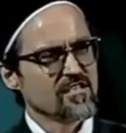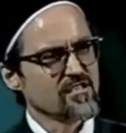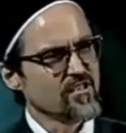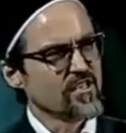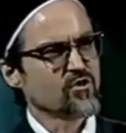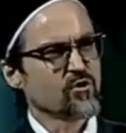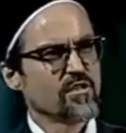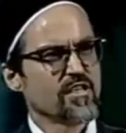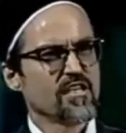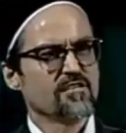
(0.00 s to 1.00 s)
is
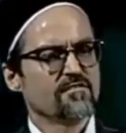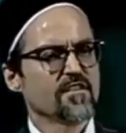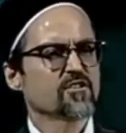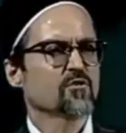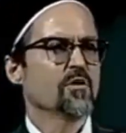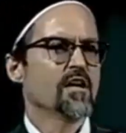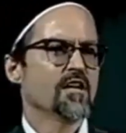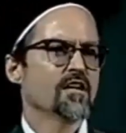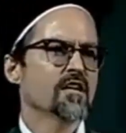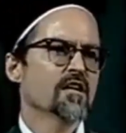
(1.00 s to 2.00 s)
literally
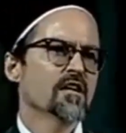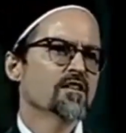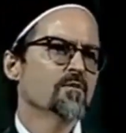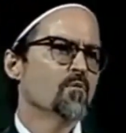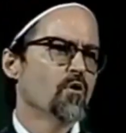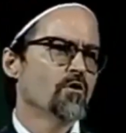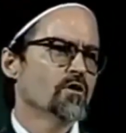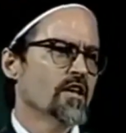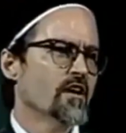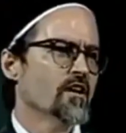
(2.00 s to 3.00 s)
eviscerating the
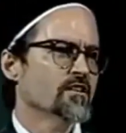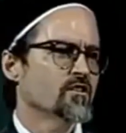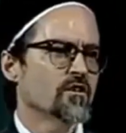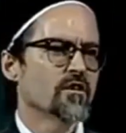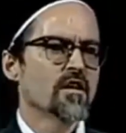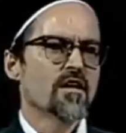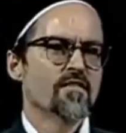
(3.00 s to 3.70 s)
moral character